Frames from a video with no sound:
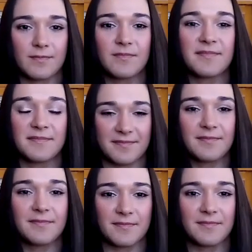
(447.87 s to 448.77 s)

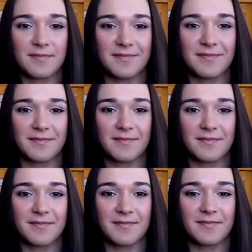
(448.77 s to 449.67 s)

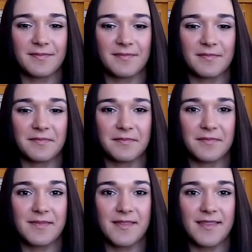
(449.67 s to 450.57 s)

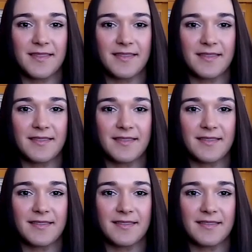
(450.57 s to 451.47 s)

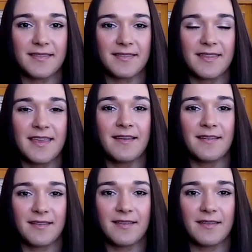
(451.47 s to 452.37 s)

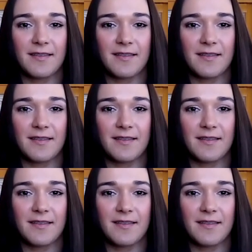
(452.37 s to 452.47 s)
This person isn't speaking.